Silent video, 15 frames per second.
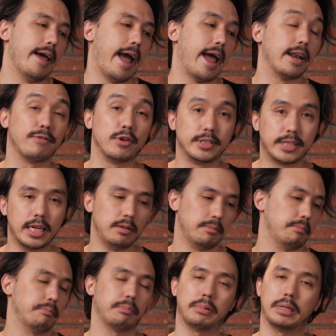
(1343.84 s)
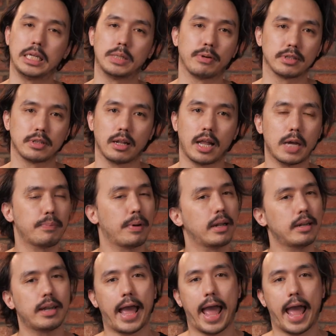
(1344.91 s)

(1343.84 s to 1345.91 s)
And if you did, please press the like button